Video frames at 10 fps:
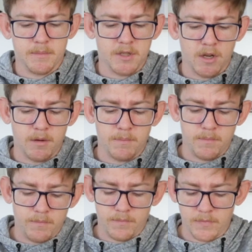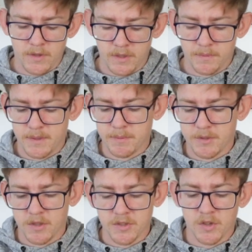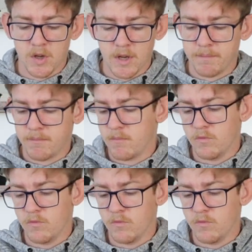So the zipper's on the side,